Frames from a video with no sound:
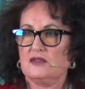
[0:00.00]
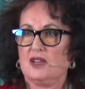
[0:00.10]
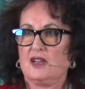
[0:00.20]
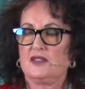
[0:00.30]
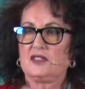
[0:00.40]

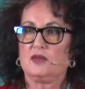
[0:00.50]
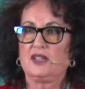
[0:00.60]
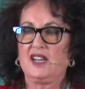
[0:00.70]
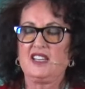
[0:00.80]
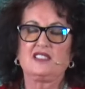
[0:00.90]
uh, this one
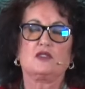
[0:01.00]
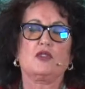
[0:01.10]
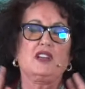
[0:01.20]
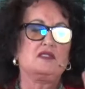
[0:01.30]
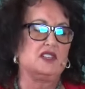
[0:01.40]
guy, he has
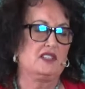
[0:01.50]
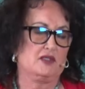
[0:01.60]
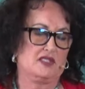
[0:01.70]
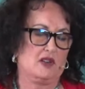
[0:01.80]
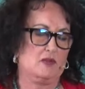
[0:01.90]
great
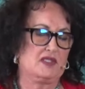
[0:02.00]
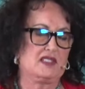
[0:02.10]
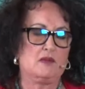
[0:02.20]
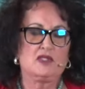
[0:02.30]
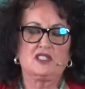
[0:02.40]
videos out, but
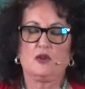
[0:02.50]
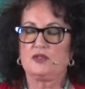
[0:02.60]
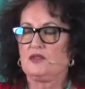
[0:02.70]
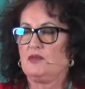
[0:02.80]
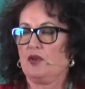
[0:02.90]
someone's
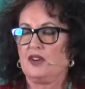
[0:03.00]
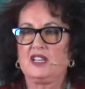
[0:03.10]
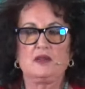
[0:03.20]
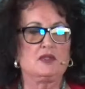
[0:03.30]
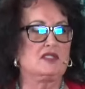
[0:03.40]
always reporting
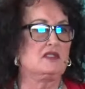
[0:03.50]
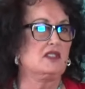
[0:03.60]
him and